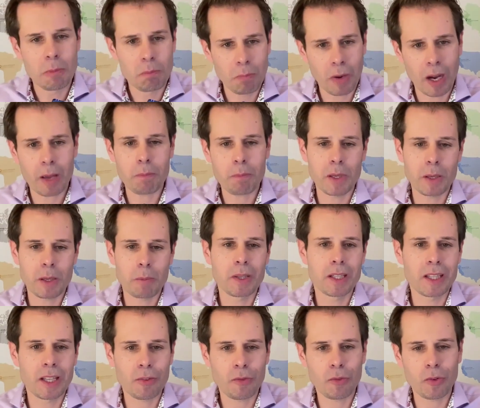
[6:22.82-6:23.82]
might be a bit
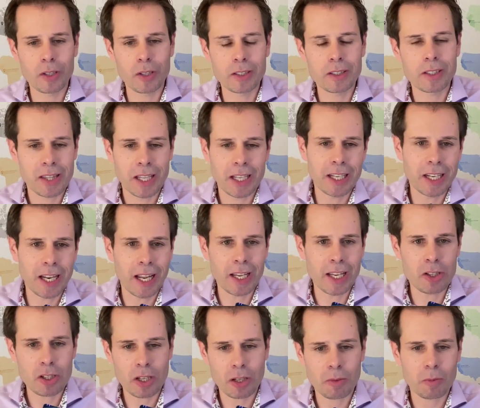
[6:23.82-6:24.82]
different than in
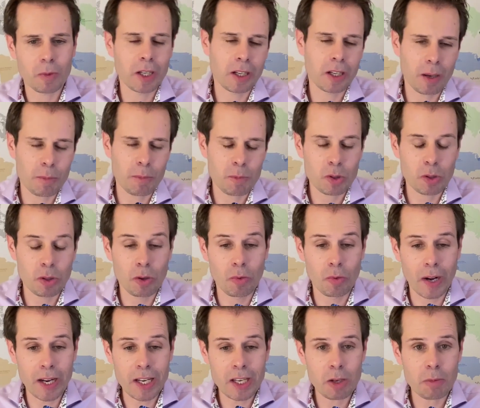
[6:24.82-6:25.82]
Asia when it comes to
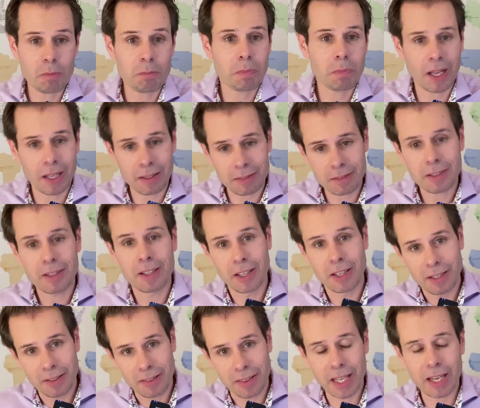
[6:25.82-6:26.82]
uranium, but
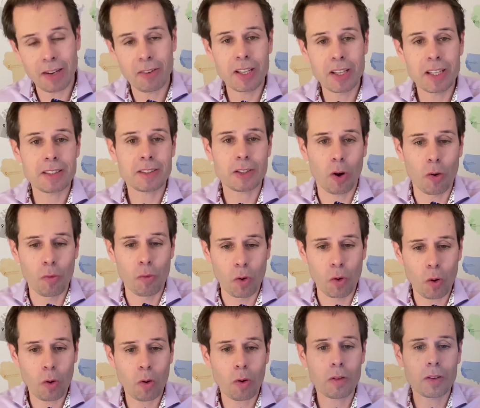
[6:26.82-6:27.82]
there is
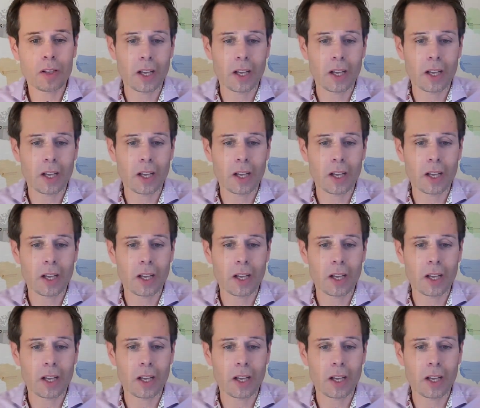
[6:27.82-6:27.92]
overall